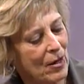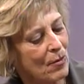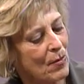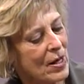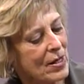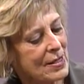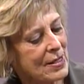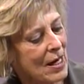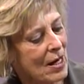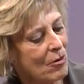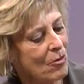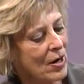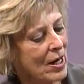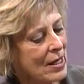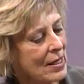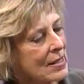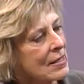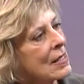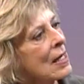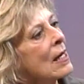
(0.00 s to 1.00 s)
My segue
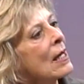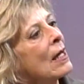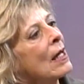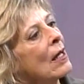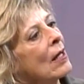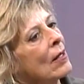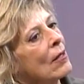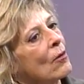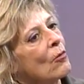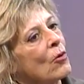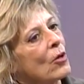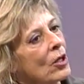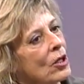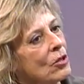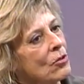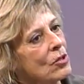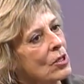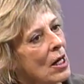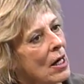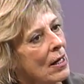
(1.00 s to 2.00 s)
is the work
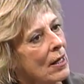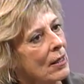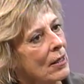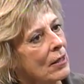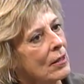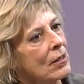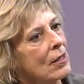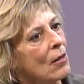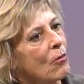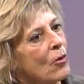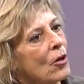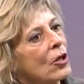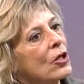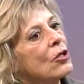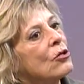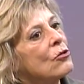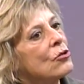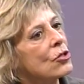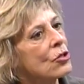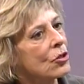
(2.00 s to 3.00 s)
you
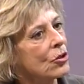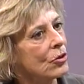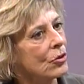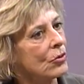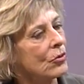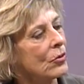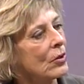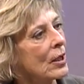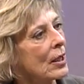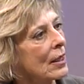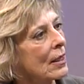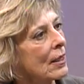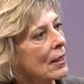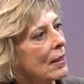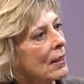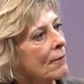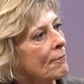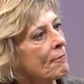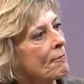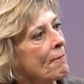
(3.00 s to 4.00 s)
do
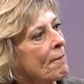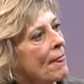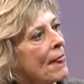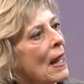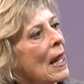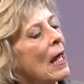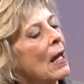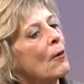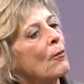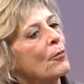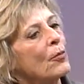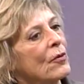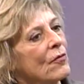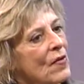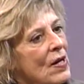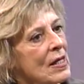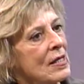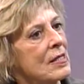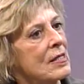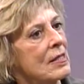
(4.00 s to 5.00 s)

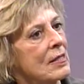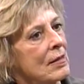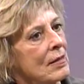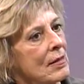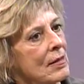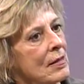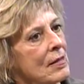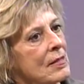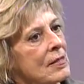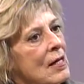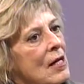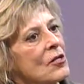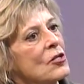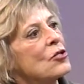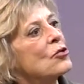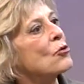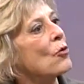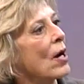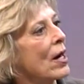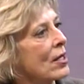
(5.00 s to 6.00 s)
prevents such
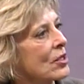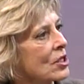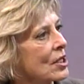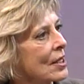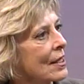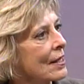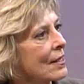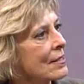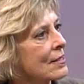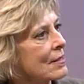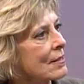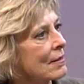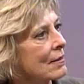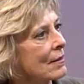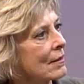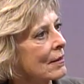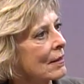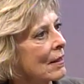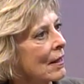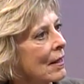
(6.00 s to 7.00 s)
tragedies
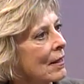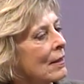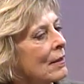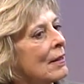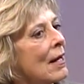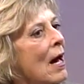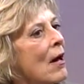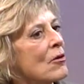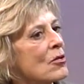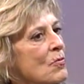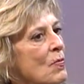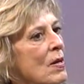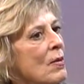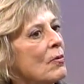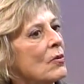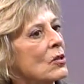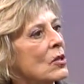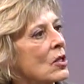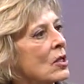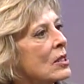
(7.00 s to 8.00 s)
and allows
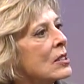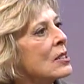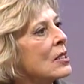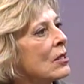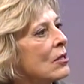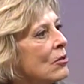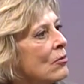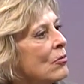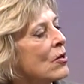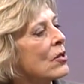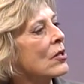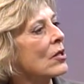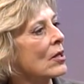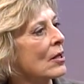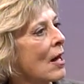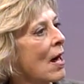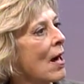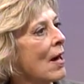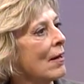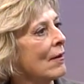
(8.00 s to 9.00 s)
people to continue with their
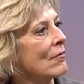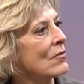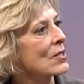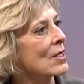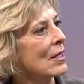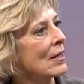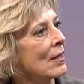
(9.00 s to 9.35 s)
lives,